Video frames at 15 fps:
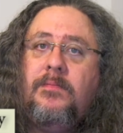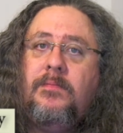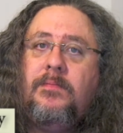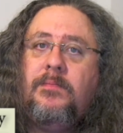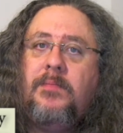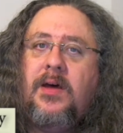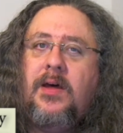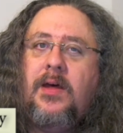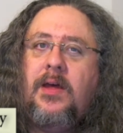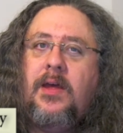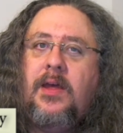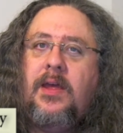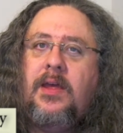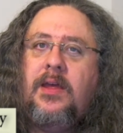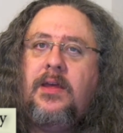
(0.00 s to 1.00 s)

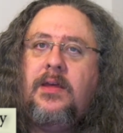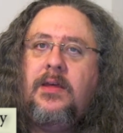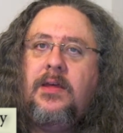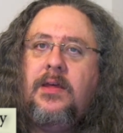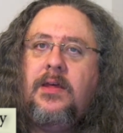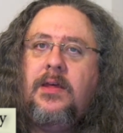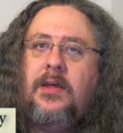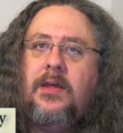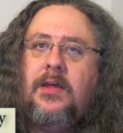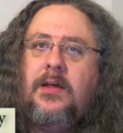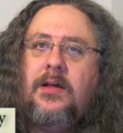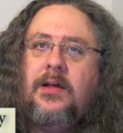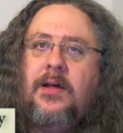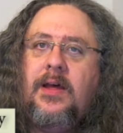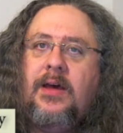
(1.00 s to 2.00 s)
my
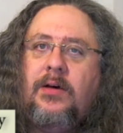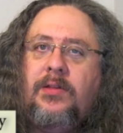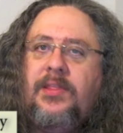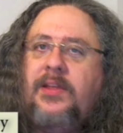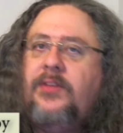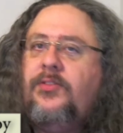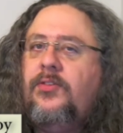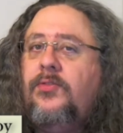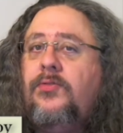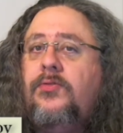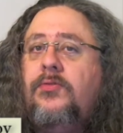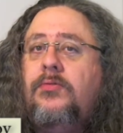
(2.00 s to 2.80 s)
health issues.